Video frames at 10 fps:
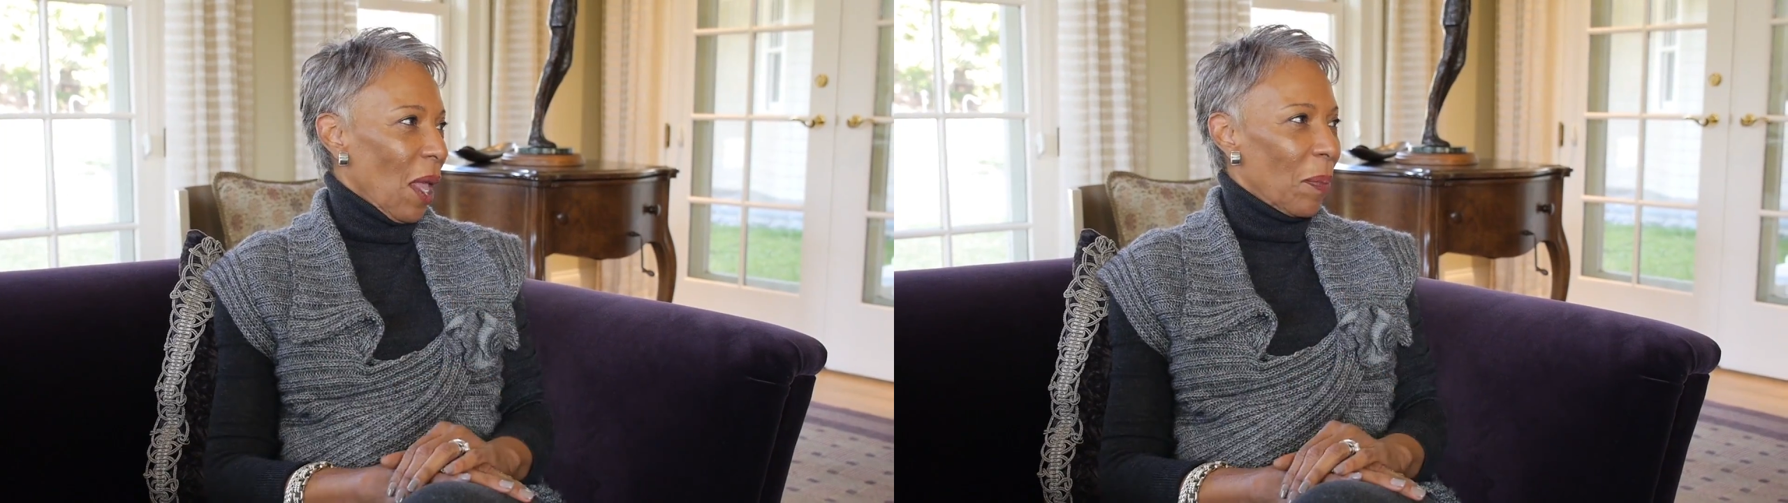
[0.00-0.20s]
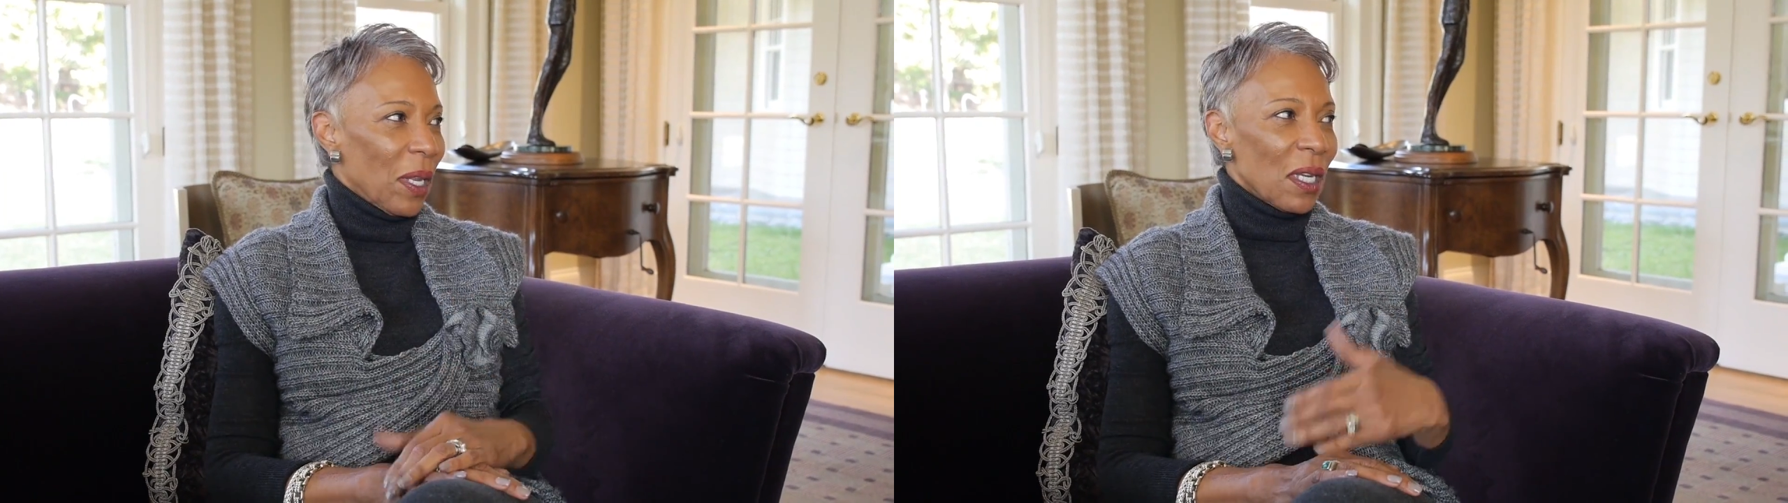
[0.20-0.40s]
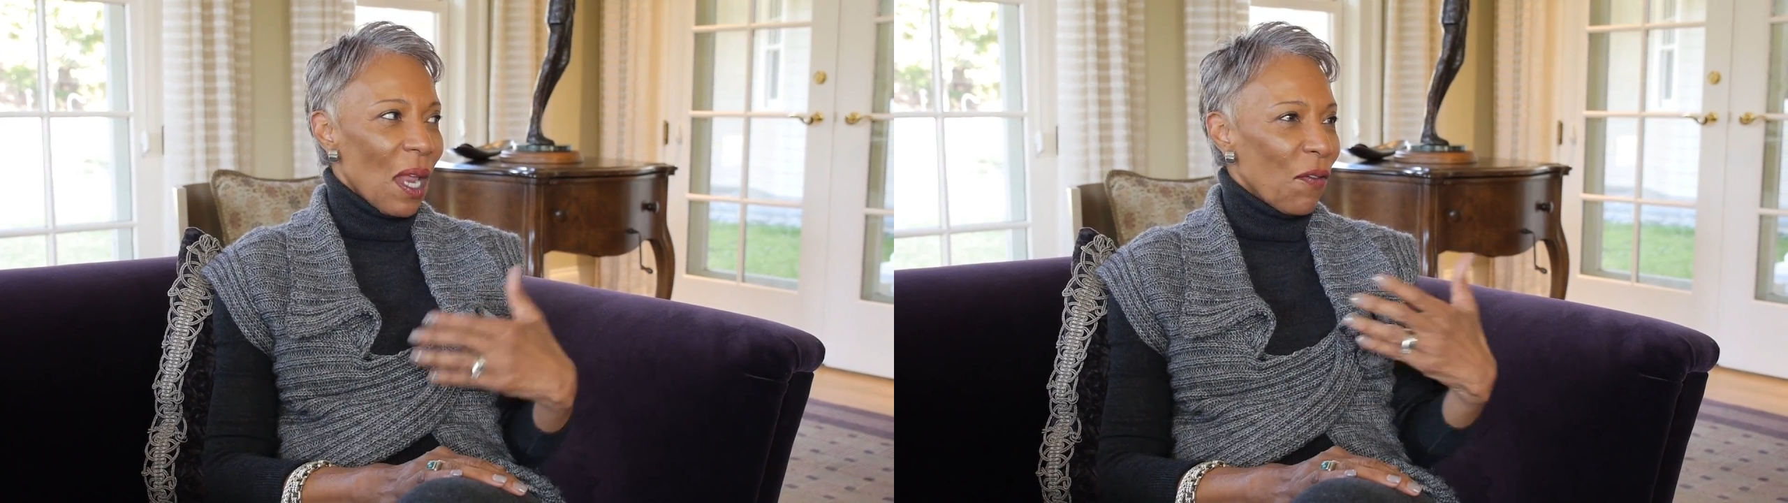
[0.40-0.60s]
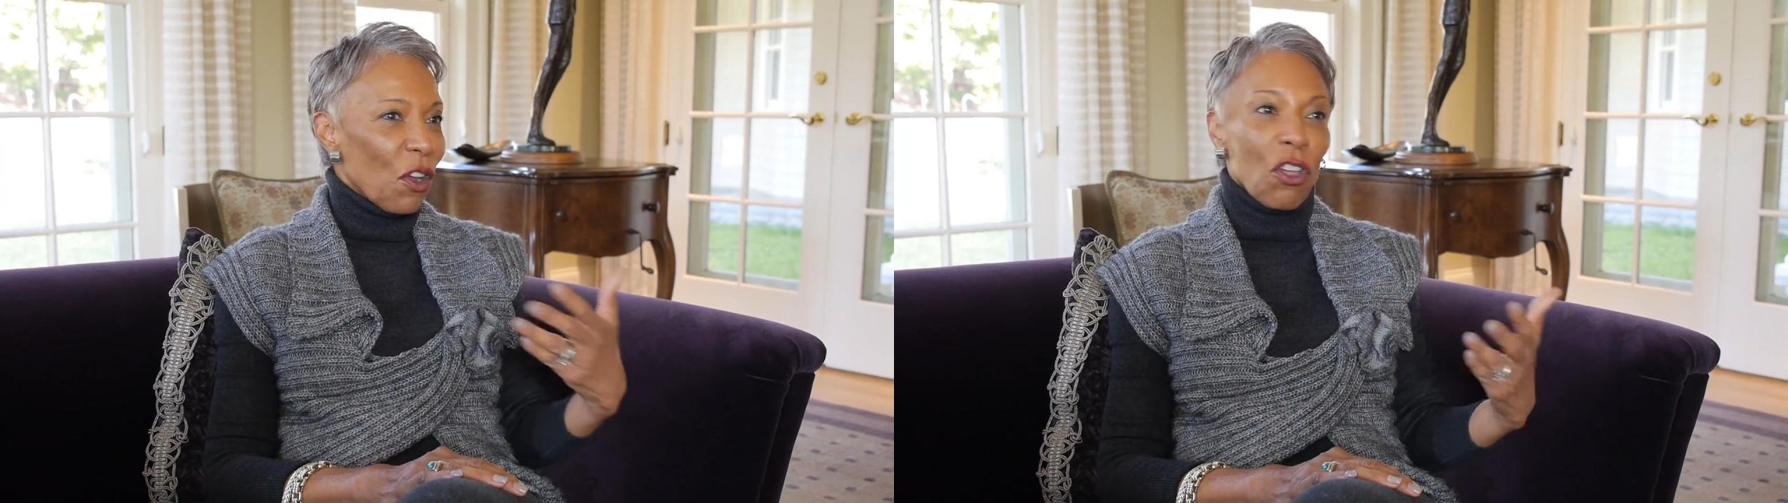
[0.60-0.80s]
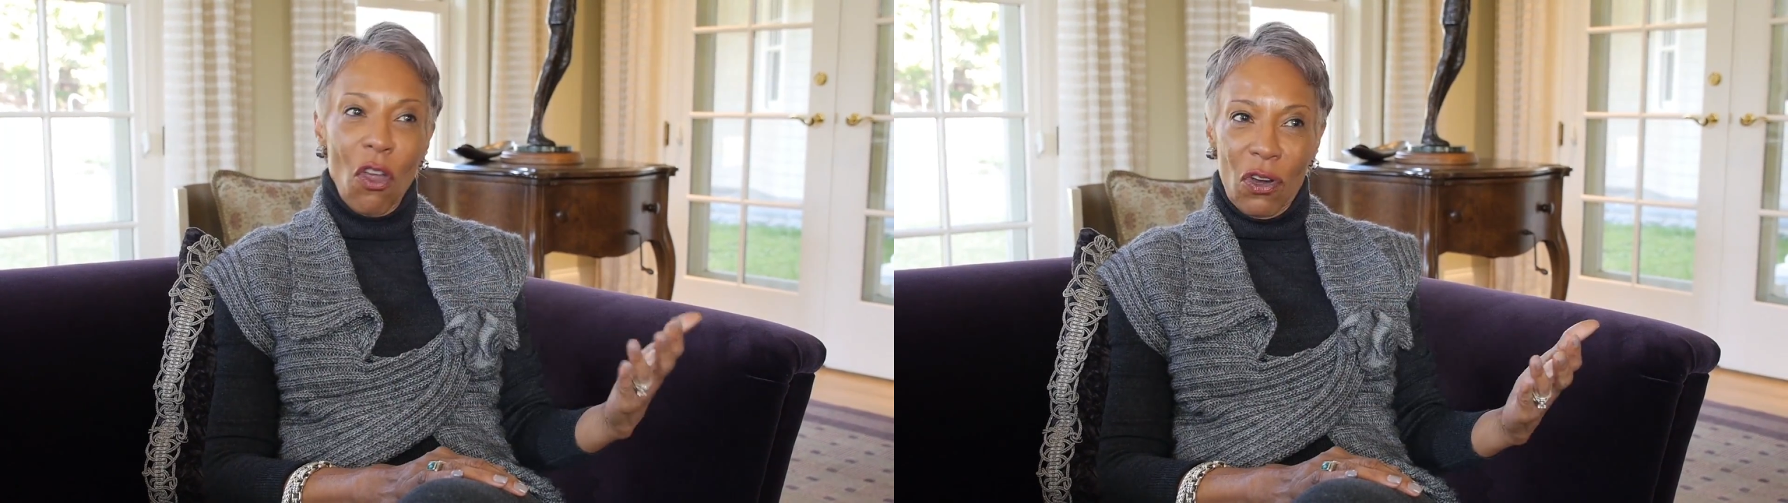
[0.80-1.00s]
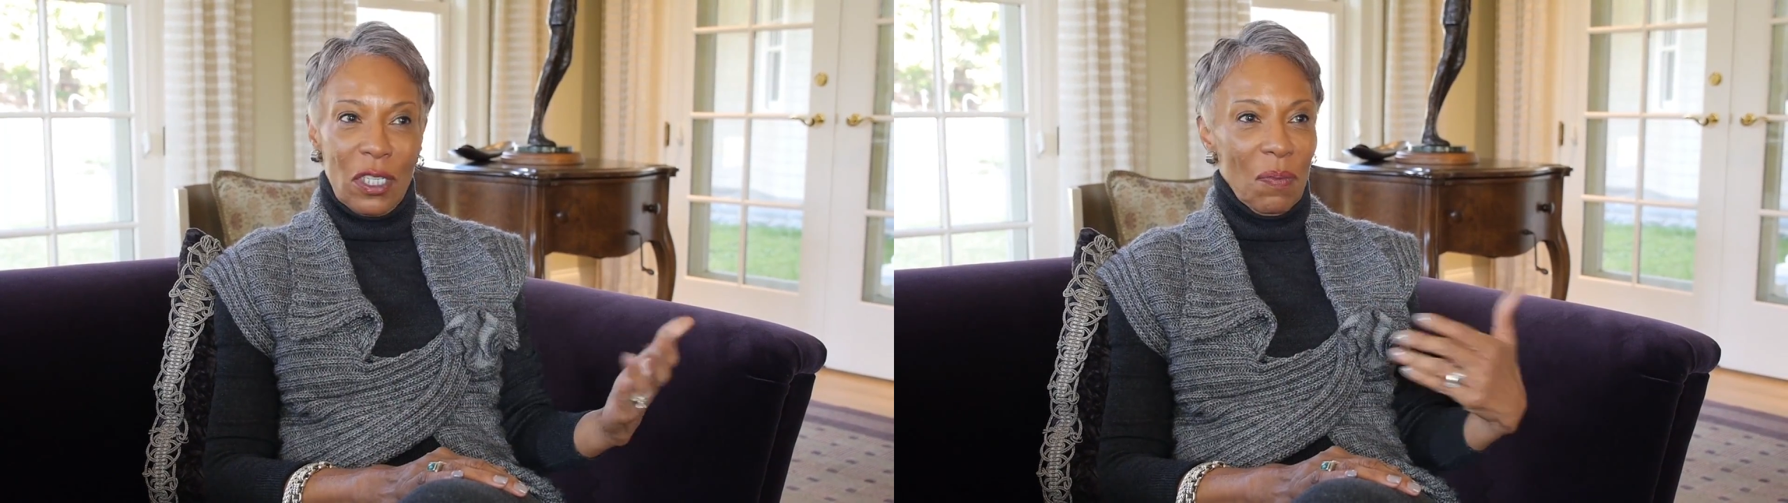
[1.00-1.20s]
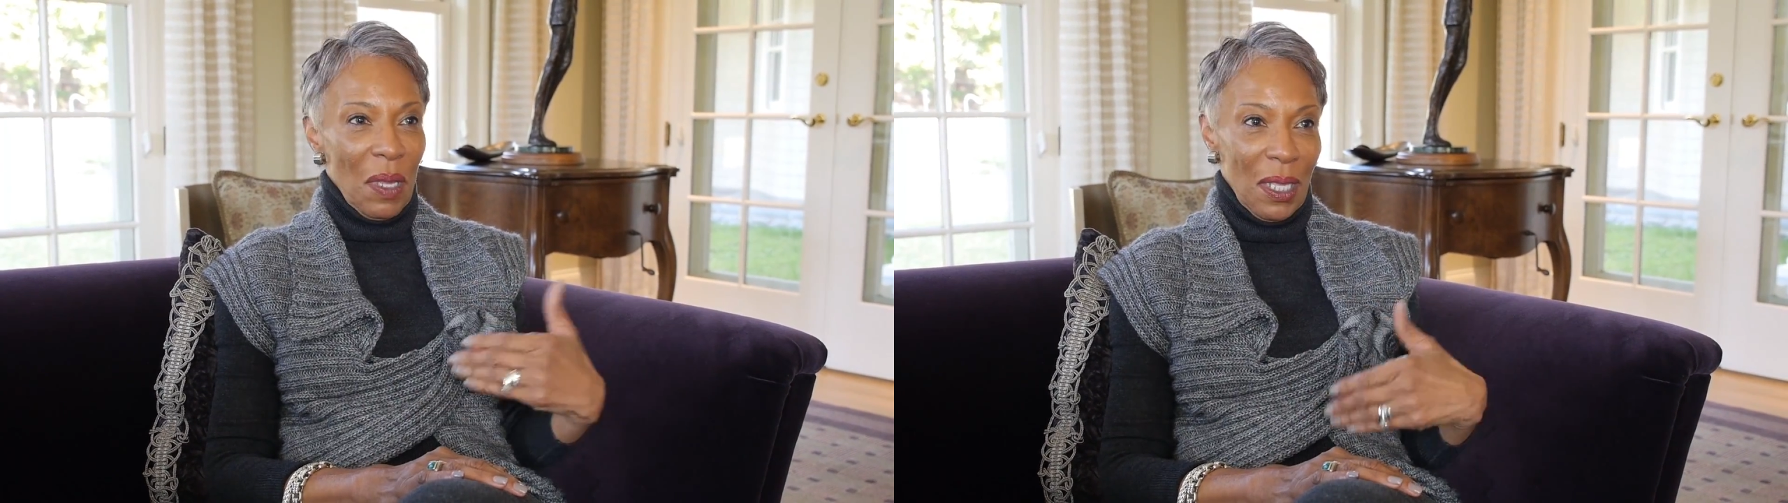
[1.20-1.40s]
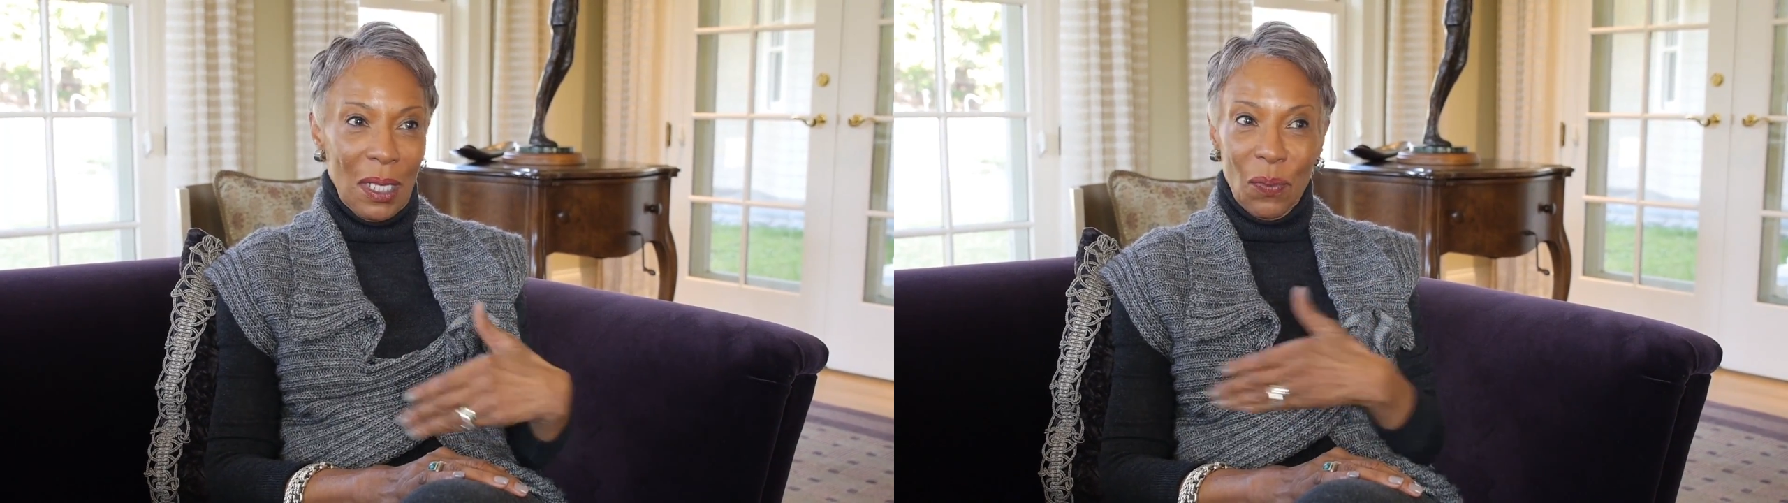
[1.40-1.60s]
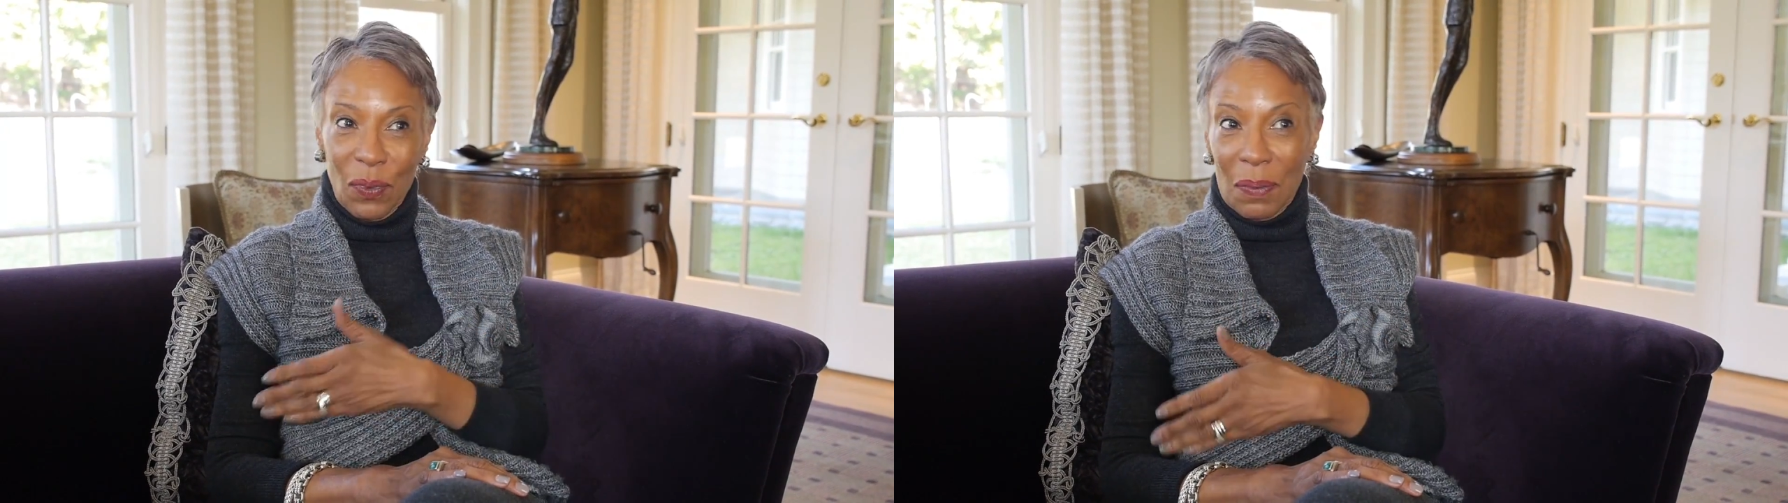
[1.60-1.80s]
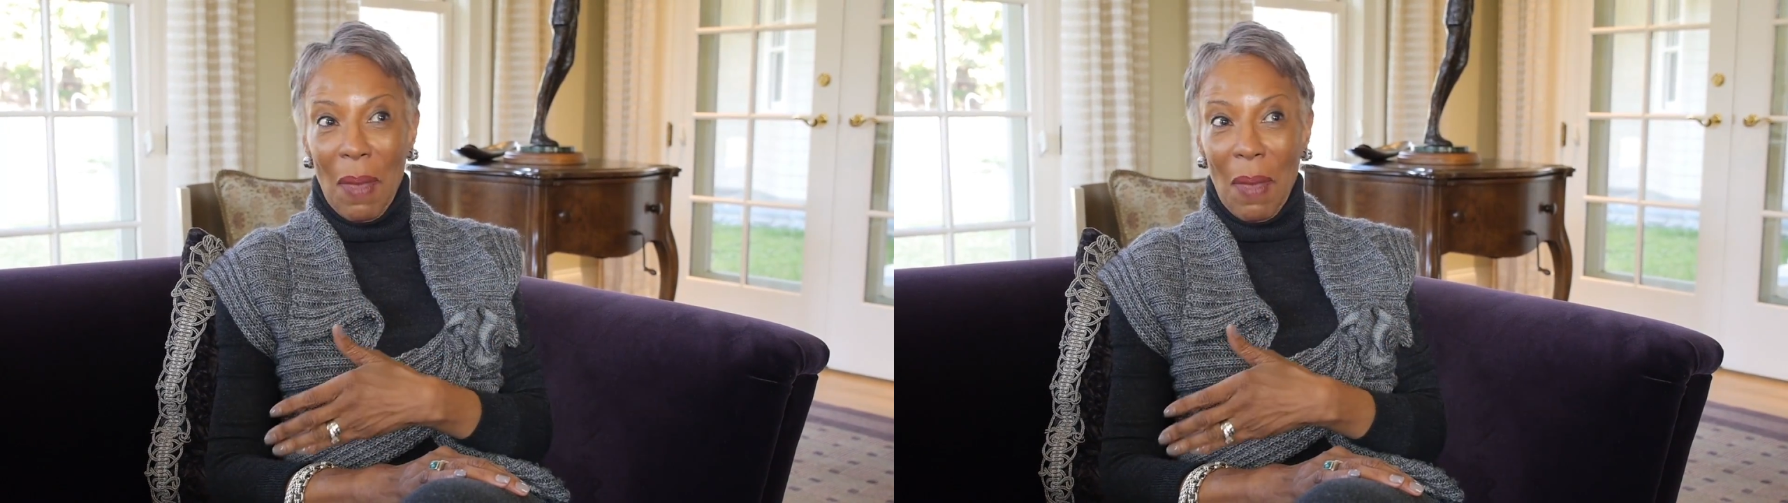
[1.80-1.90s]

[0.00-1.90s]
but it never occurred to me that it was